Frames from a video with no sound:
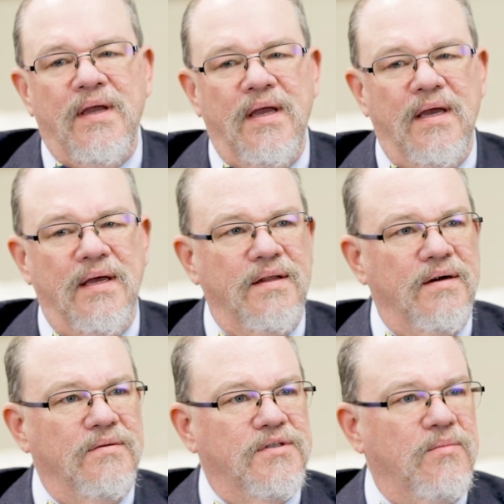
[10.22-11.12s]
and
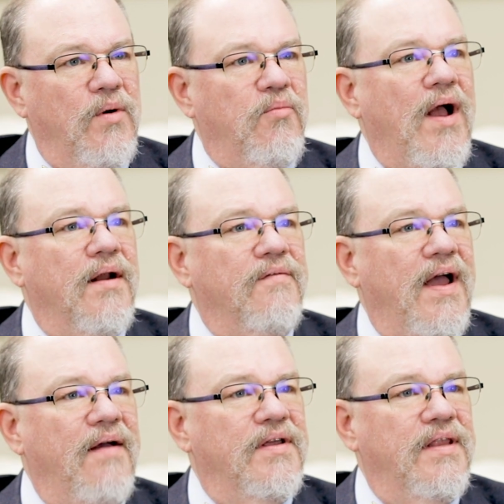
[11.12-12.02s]
they're somewhat proud of
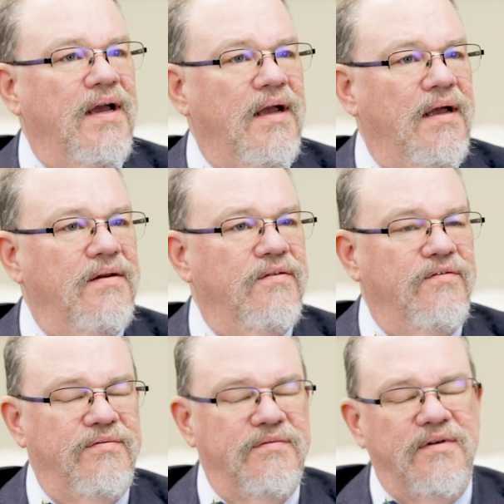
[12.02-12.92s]
having that kind of
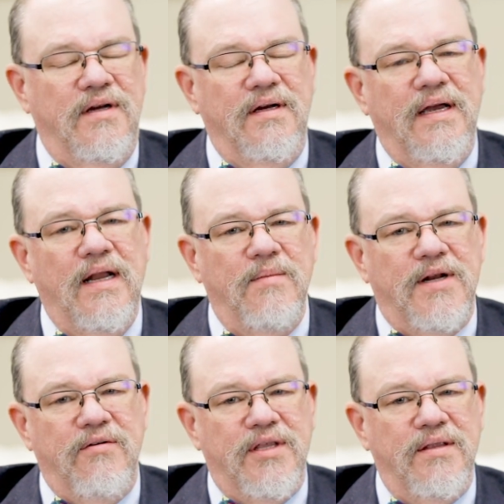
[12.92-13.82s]

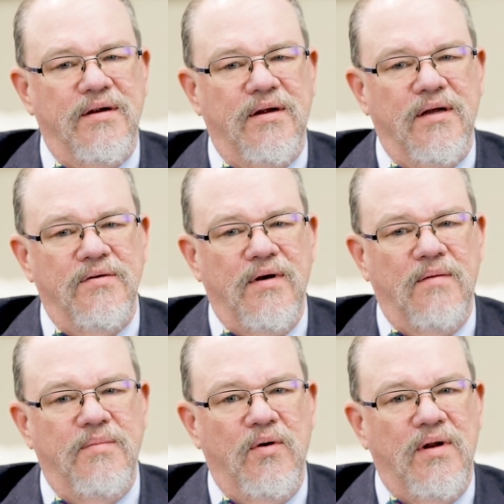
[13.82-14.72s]
element within their
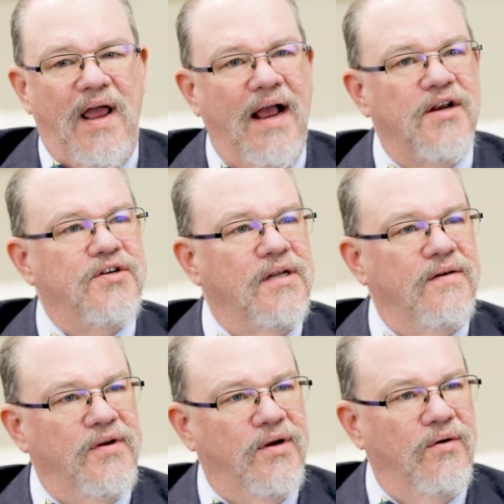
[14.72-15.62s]
contract. But actually,
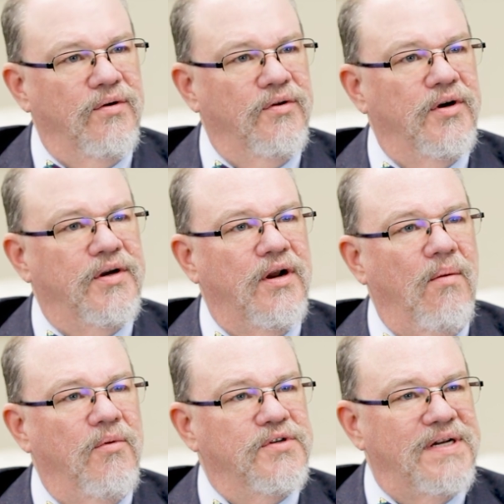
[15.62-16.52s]
if you go to look at
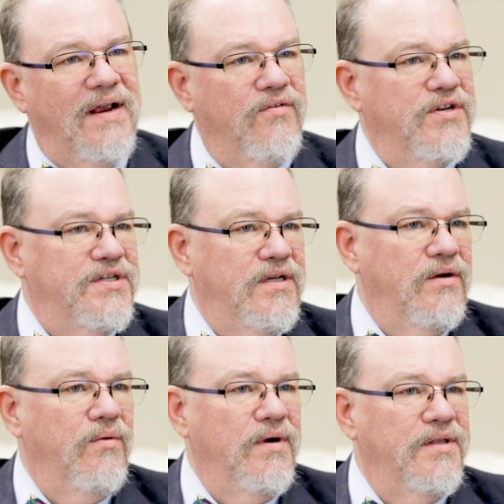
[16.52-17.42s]
almost every
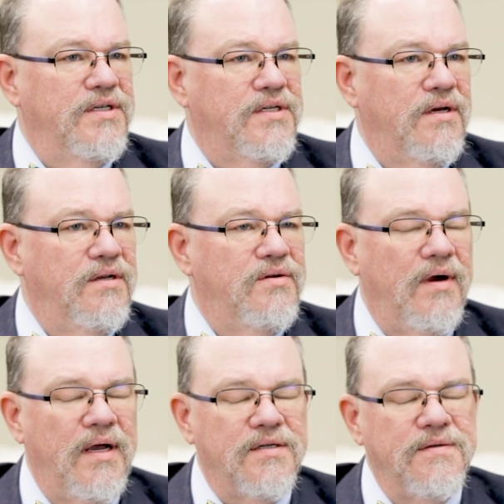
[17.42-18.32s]
single one of these
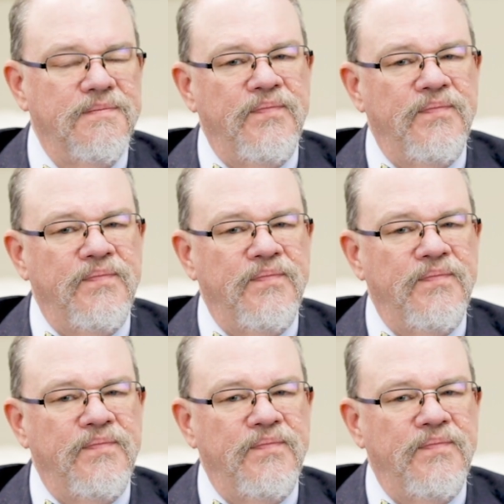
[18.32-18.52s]
contracts,